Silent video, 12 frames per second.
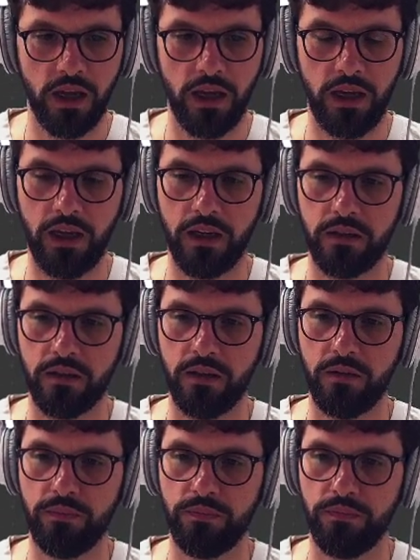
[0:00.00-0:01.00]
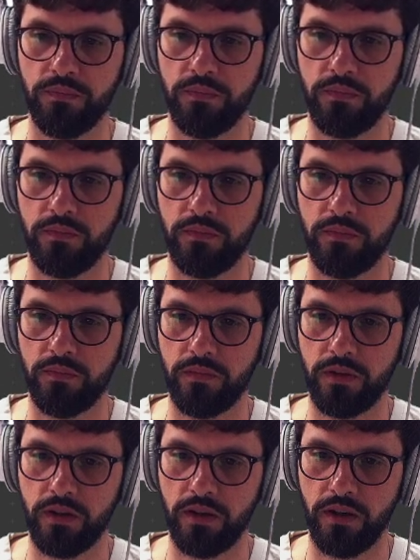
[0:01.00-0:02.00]
And
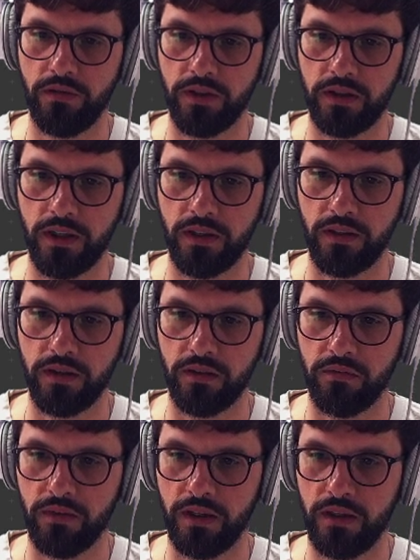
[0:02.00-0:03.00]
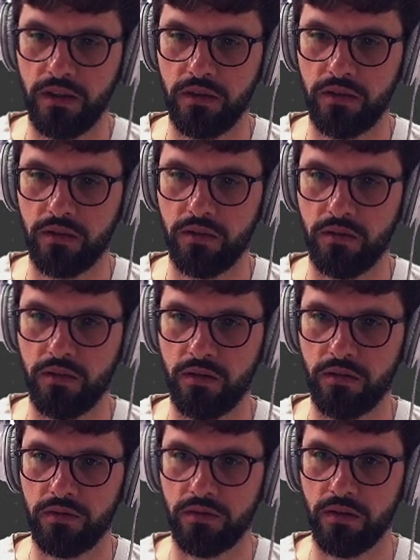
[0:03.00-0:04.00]
if I take that away, you know, it
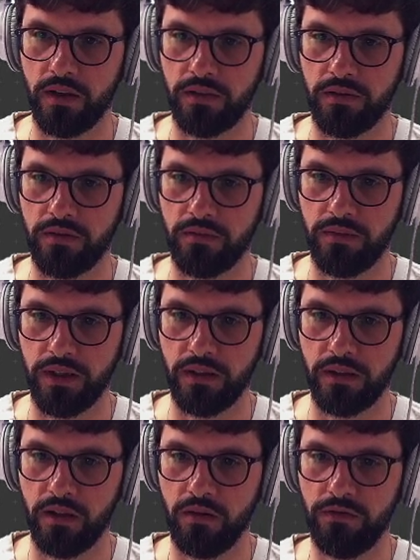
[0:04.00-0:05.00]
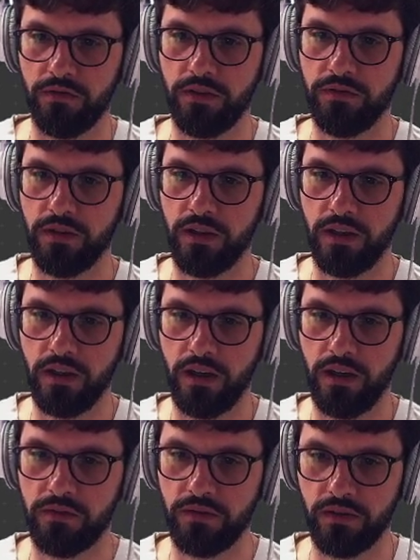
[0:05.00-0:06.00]
looks like this weird. Now if
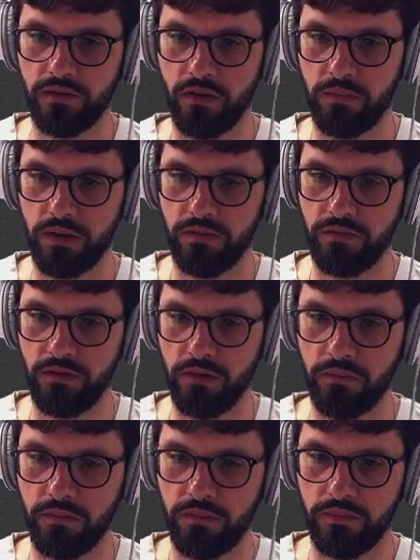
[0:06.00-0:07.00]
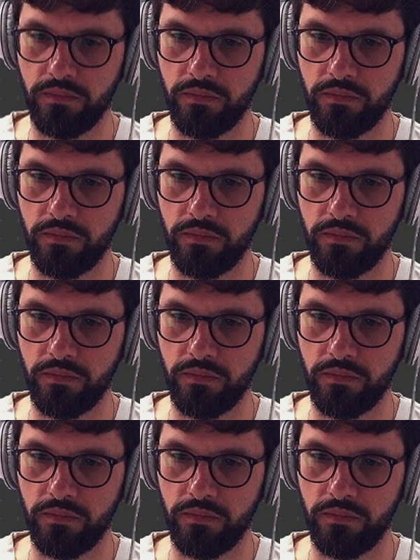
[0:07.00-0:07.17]
I transform it from